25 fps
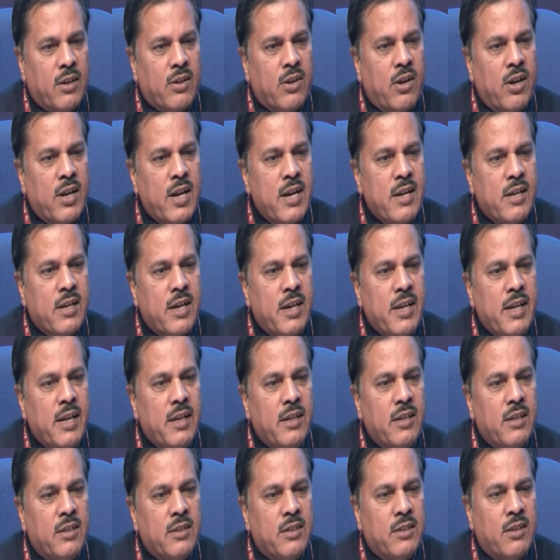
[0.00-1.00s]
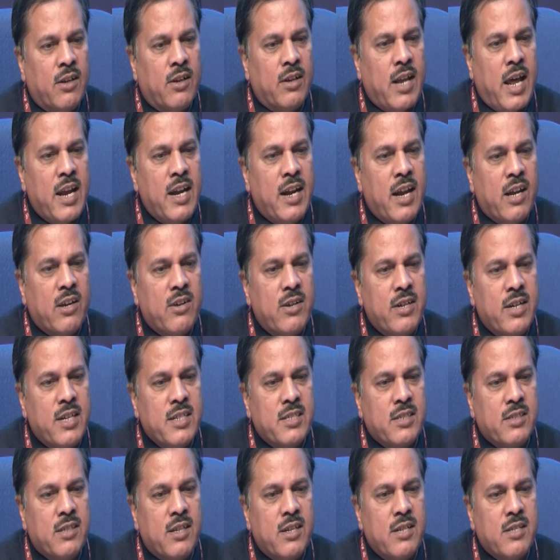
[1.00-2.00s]
Currently, the La Nina
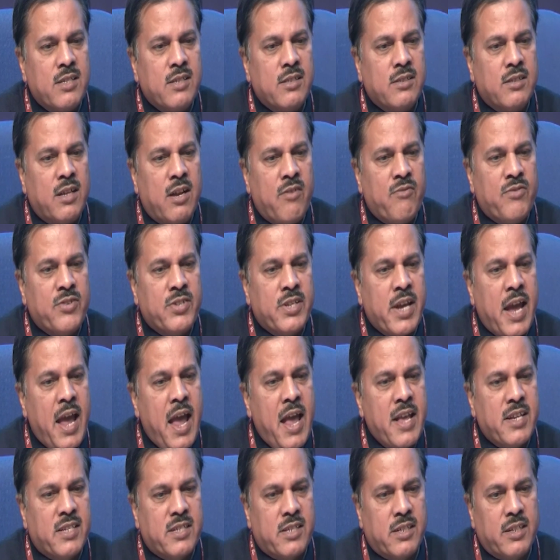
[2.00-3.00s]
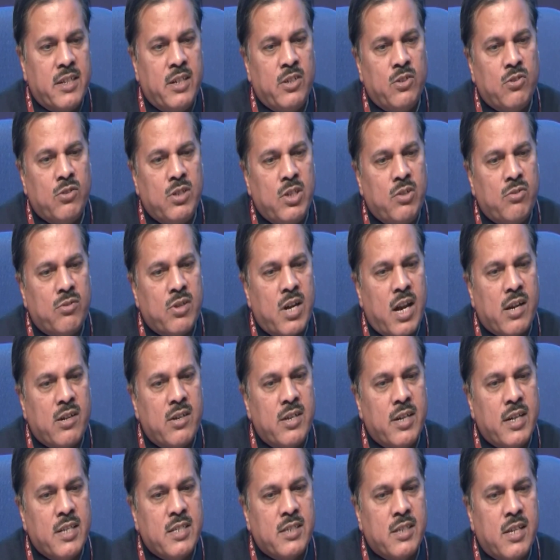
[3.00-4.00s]
conditions have changed into neutral
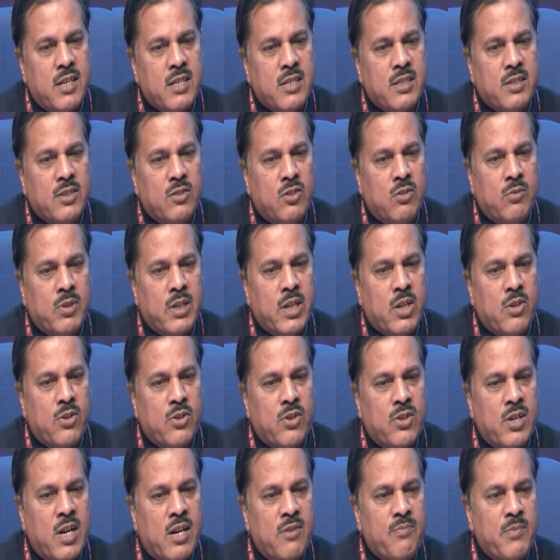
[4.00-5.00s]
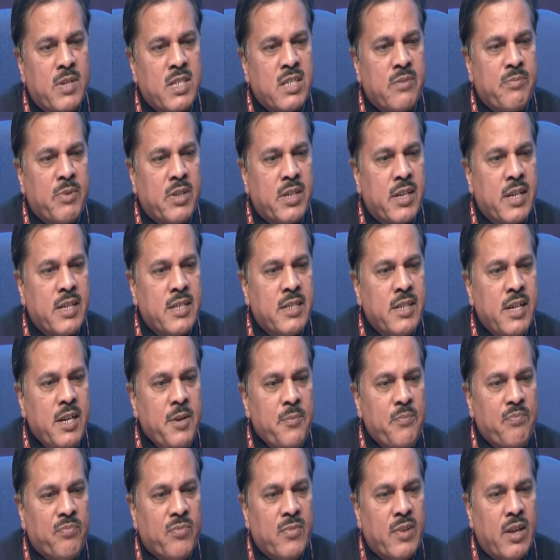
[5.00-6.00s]
conditions over equatorial Pacific
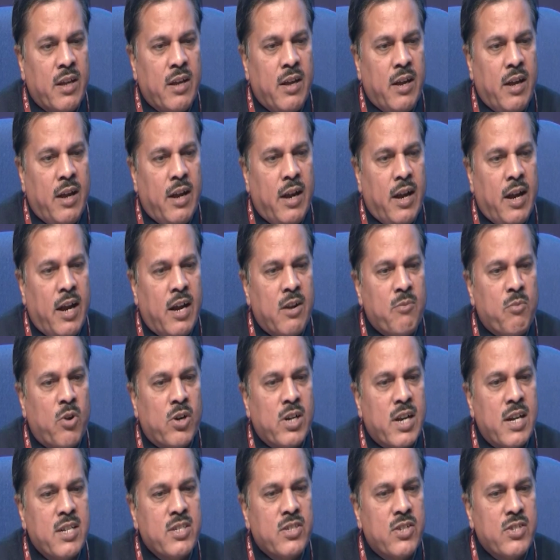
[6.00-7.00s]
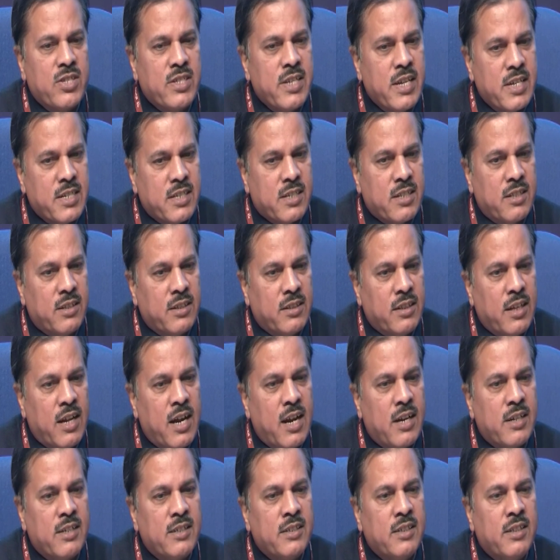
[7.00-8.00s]
region, and models suggest
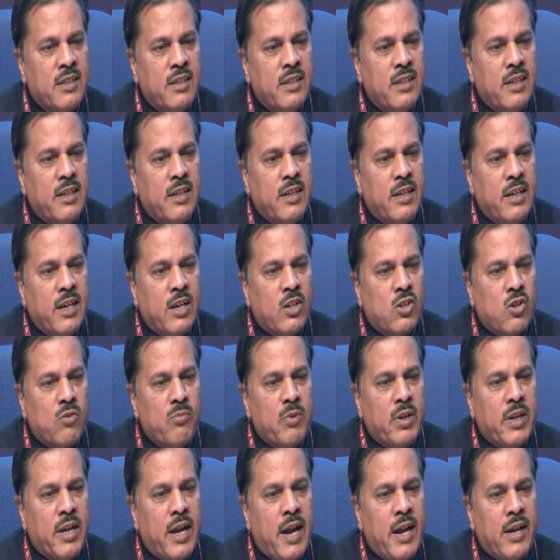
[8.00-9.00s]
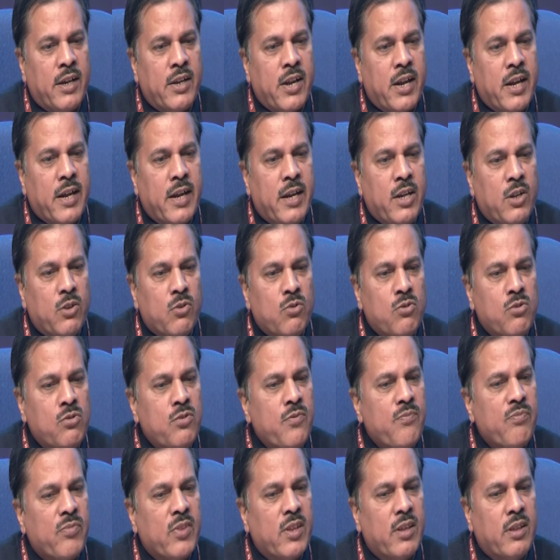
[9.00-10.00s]
that it will be entering
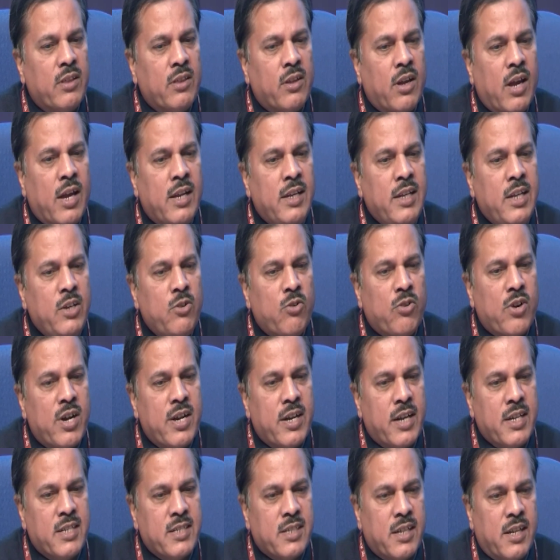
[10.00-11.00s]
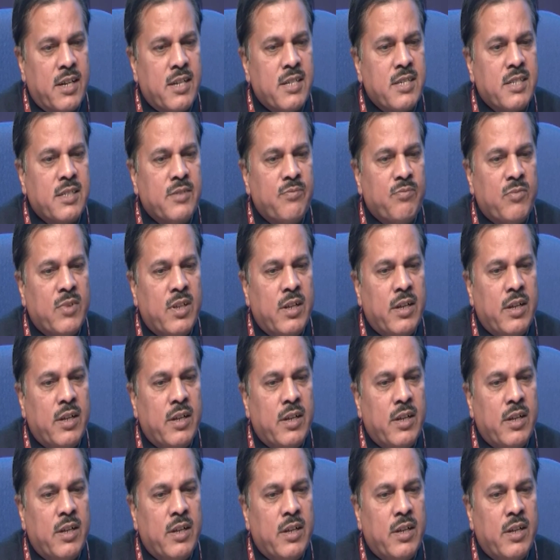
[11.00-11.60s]
into the El Nino conditions